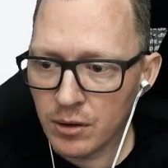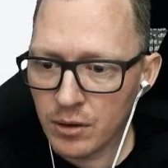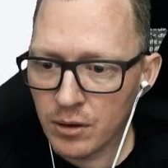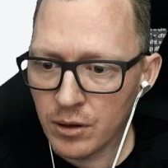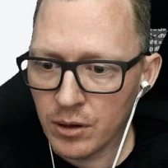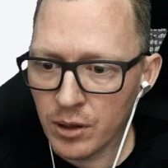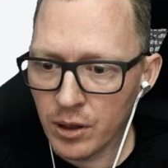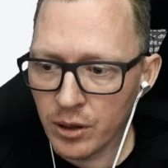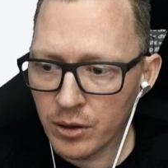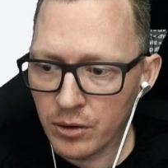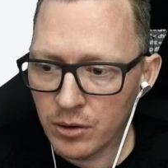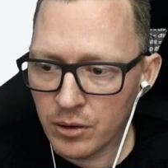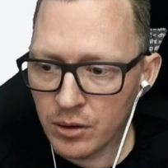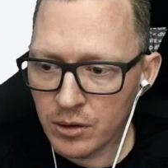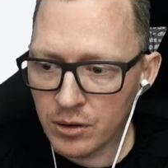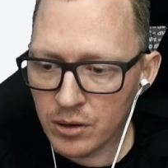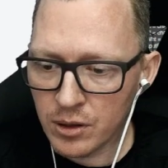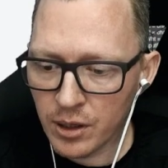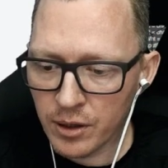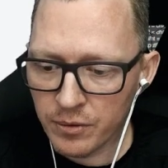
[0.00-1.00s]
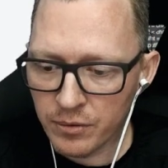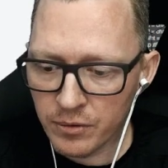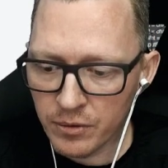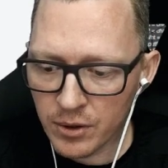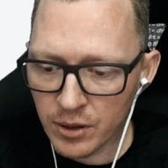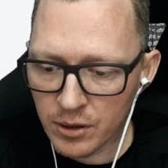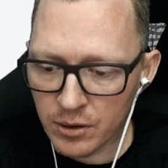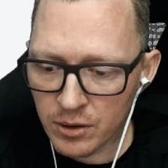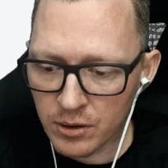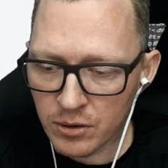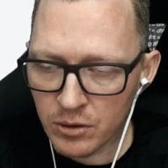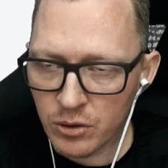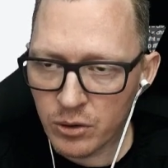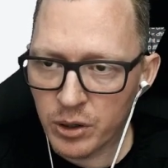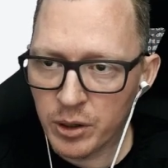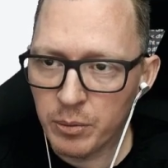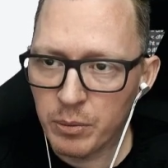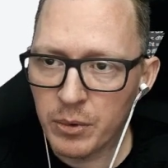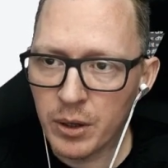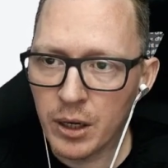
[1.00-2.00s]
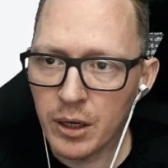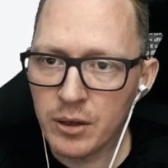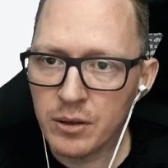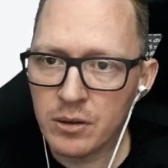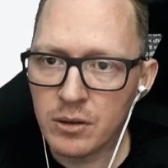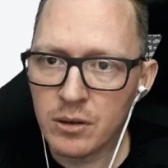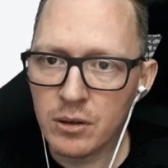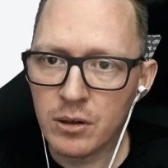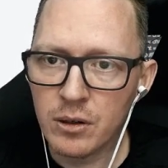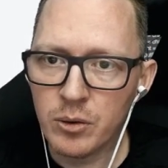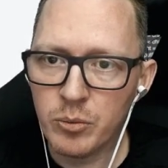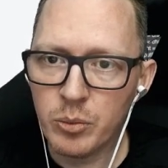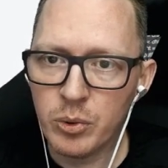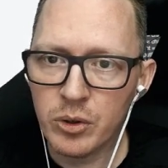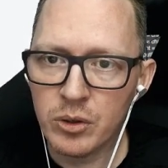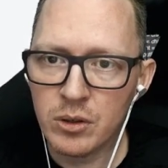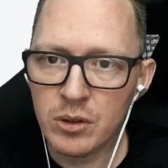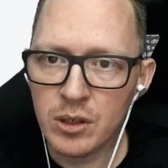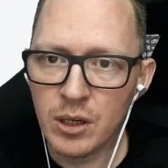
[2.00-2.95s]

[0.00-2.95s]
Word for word: not the stuff that the script listener puts